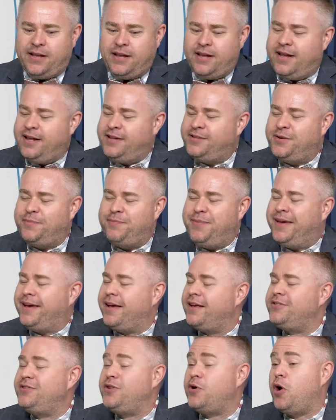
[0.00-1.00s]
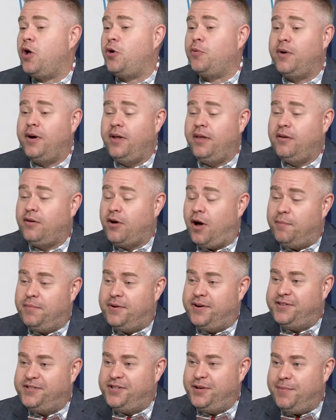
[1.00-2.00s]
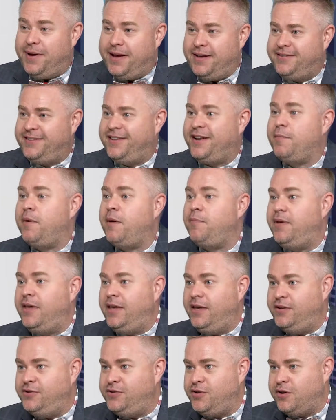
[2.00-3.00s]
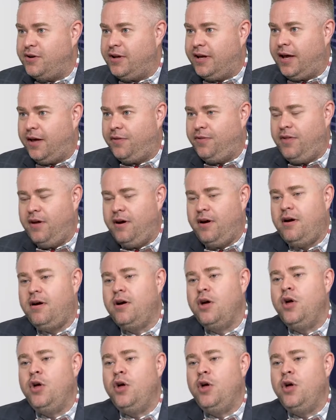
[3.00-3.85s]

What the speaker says: Is it because they're already competency-based that it might be easier to get there